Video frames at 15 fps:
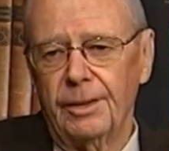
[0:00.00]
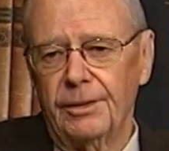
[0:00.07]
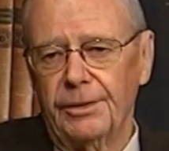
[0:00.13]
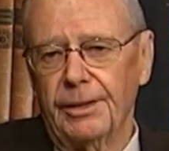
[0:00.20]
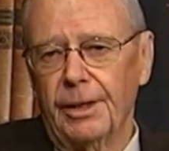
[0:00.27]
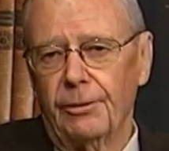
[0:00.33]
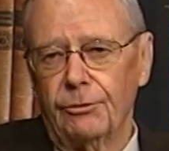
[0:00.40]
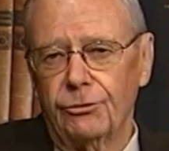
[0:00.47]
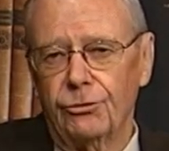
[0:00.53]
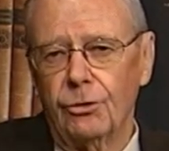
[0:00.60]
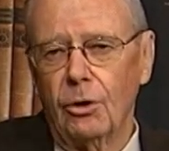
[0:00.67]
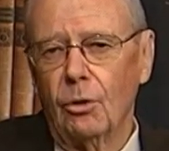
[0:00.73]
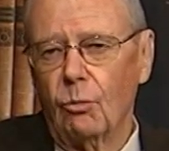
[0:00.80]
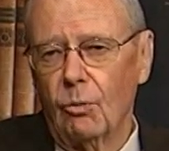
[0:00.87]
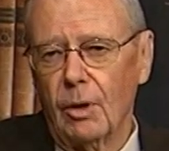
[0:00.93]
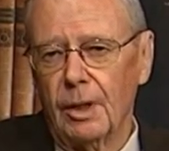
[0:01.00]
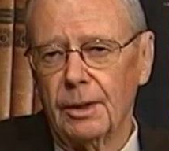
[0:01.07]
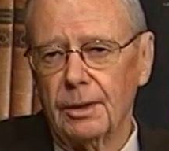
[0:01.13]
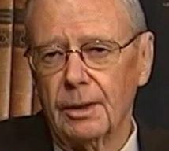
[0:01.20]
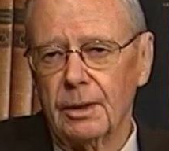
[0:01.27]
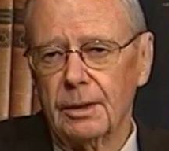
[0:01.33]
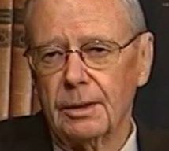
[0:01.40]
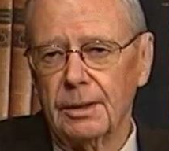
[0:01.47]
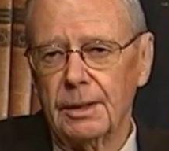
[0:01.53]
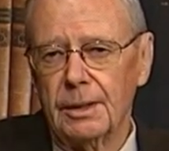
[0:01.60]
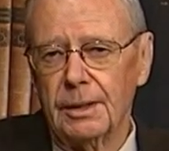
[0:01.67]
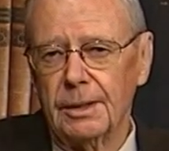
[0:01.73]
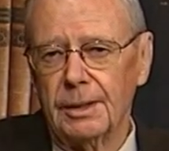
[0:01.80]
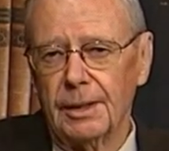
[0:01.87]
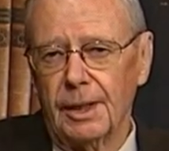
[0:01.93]
there is no one
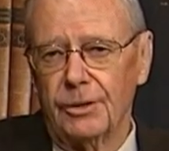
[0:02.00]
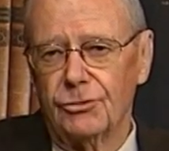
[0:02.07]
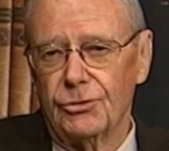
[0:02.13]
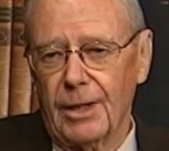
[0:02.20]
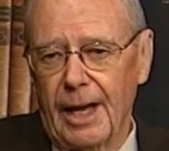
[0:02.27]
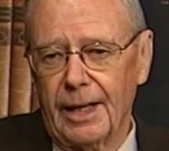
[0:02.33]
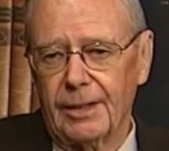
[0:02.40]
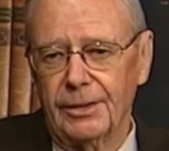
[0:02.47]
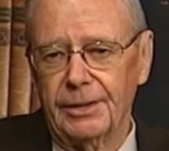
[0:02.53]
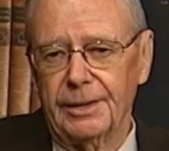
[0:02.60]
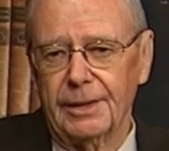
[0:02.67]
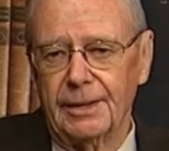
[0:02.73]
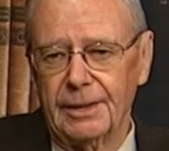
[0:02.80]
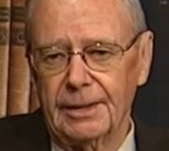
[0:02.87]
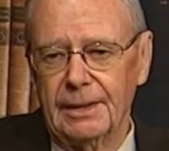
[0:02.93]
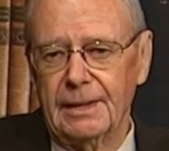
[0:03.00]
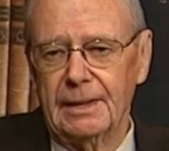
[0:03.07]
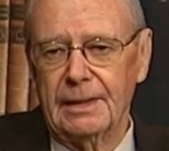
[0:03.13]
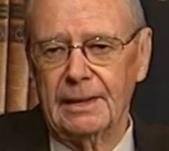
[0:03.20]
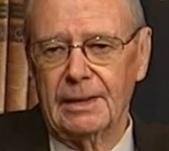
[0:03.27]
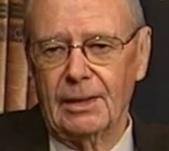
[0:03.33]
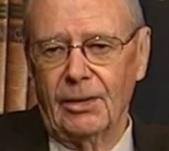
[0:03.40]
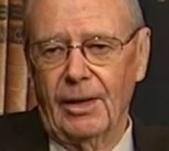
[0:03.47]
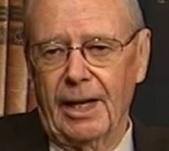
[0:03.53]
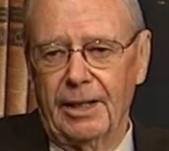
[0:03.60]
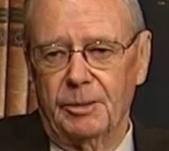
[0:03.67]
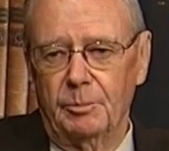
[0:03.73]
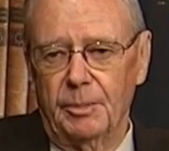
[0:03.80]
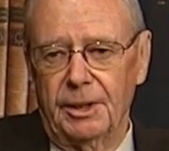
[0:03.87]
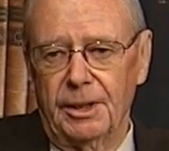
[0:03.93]
exactly
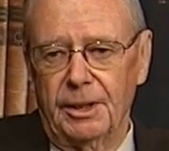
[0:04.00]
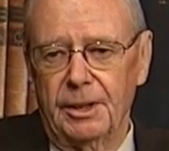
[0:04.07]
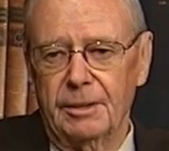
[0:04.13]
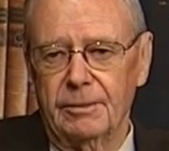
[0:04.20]
like me.